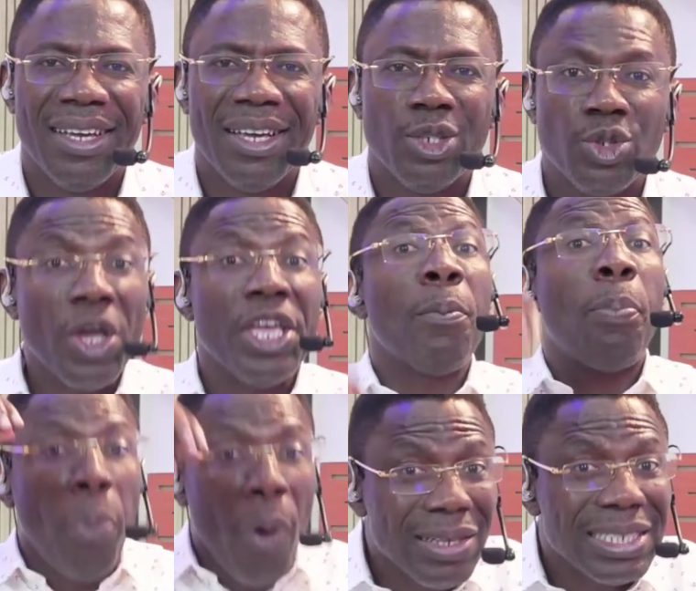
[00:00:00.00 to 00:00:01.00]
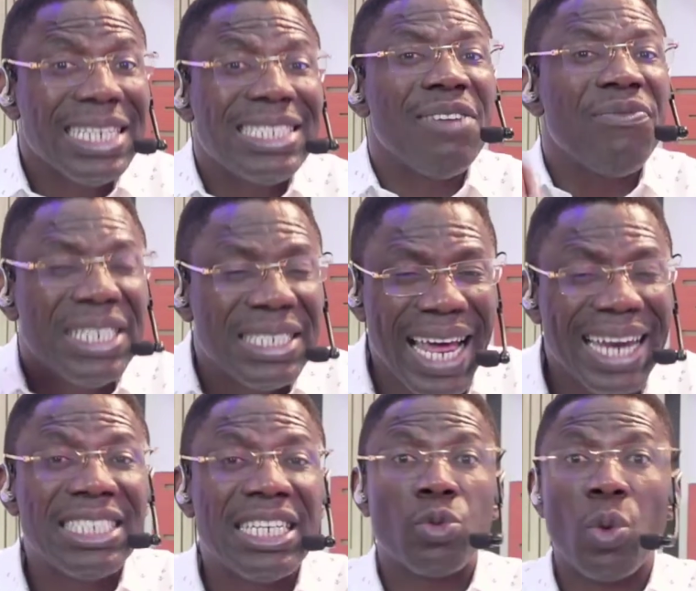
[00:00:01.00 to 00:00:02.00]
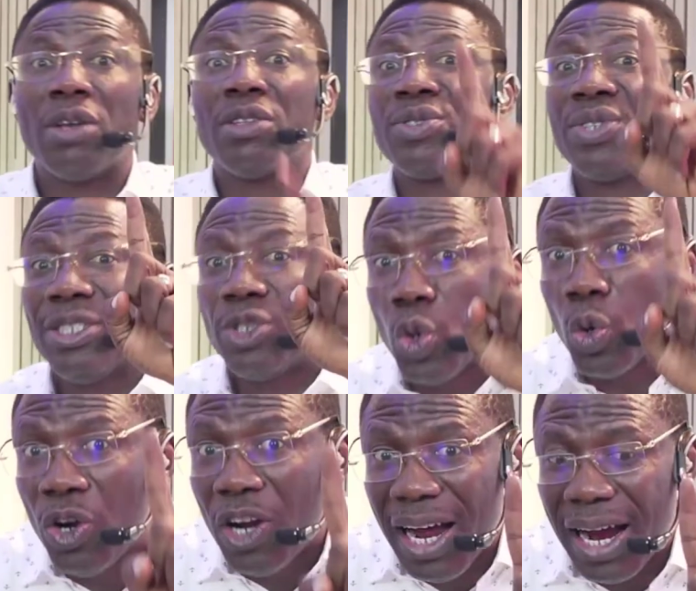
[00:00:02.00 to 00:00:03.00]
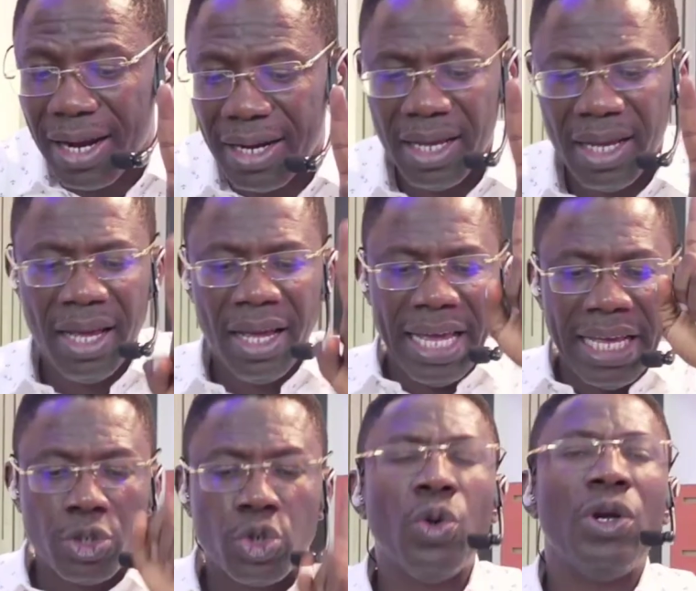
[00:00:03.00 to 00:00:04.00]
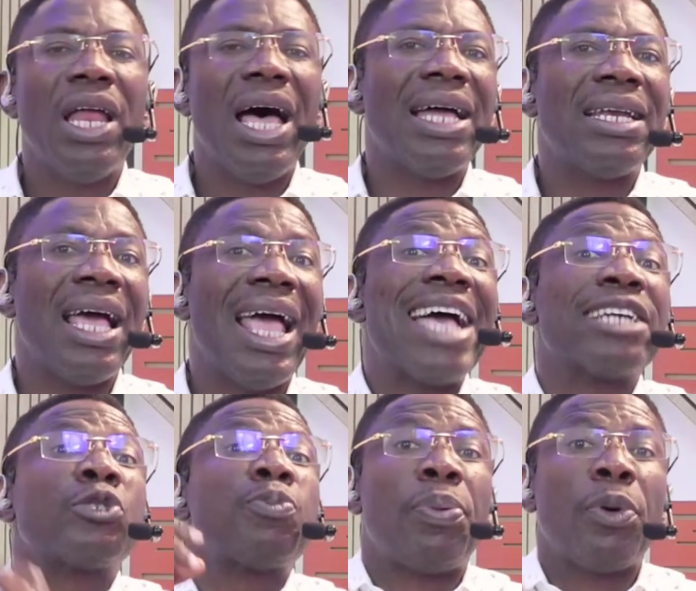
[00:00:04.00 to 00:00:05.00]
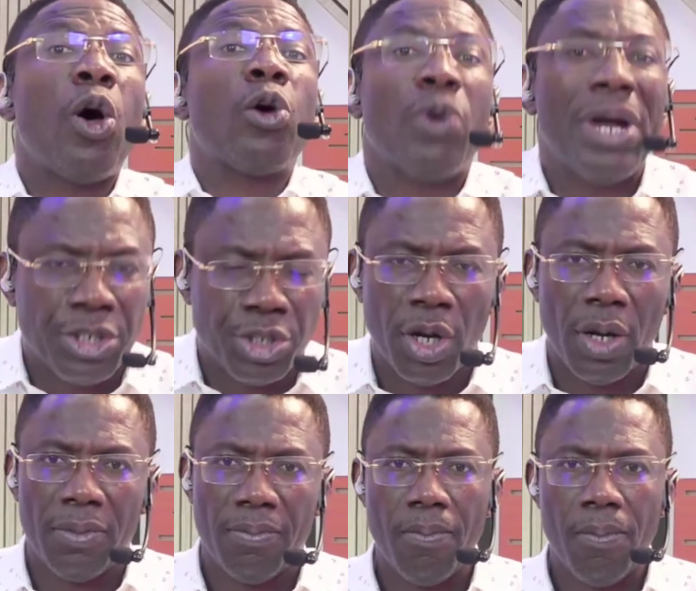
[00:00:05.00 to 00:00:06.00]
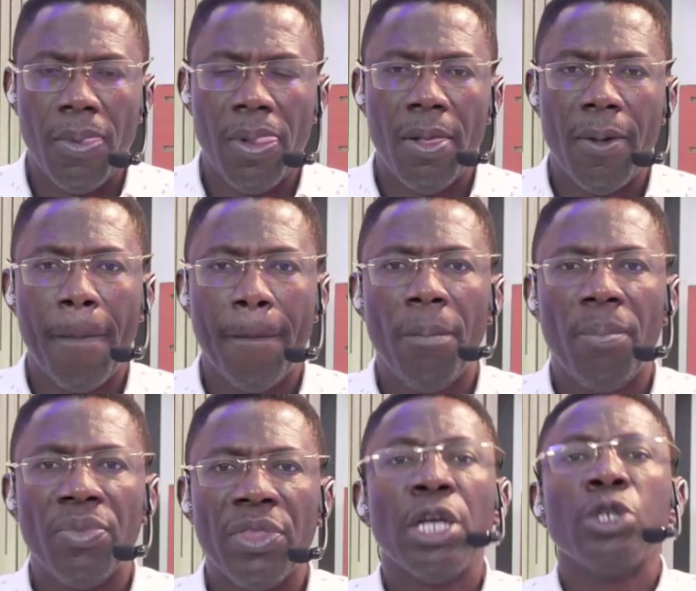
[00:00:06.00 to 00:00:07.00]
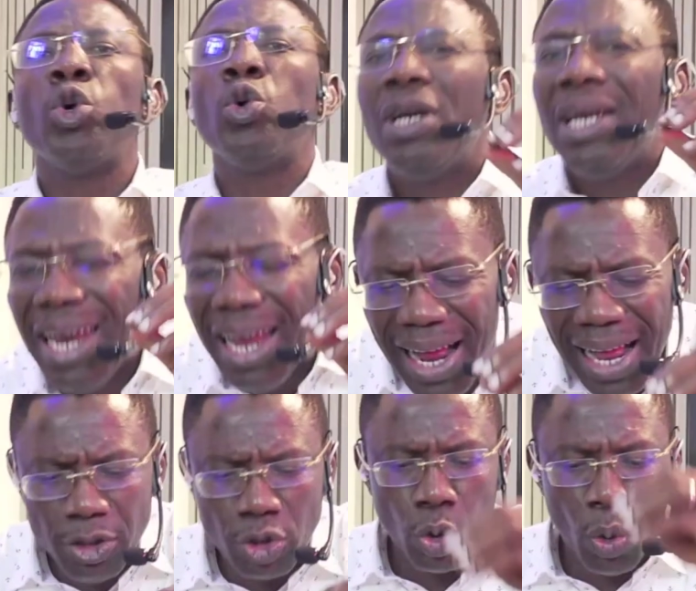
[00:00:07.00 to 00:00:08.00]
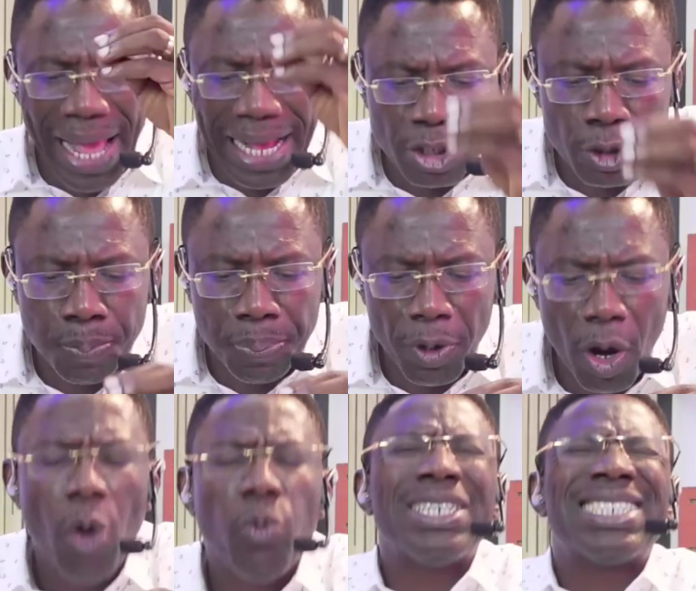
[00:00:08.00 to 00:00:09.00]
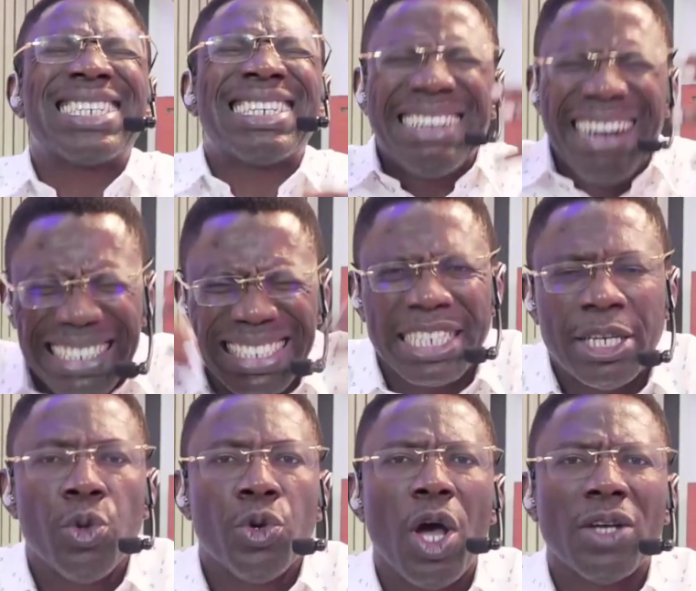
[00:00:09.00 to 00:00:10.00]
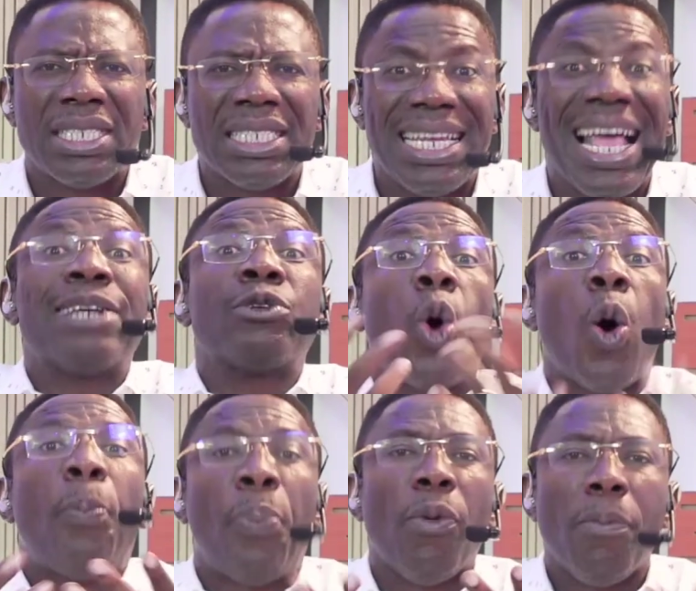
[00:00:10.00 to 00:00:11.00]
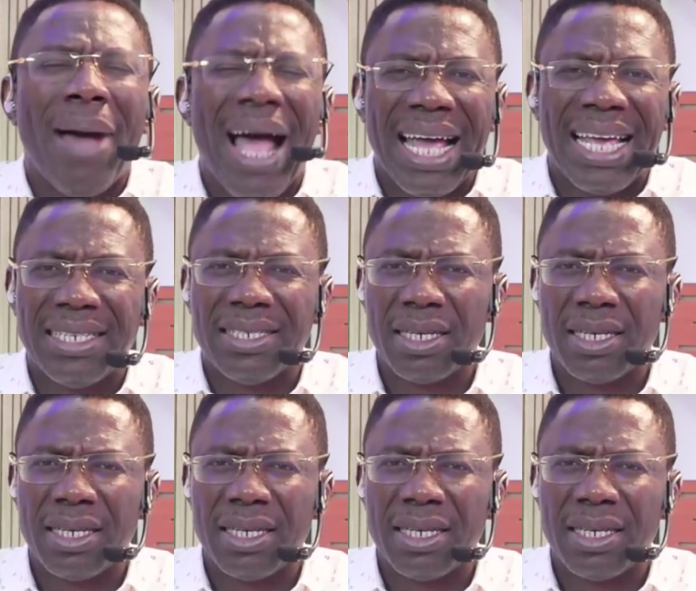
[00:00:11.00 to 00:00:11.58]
So in positive intelligence, one of the things you learn is you learn exploration. You learn to explore with great curiosity and open mind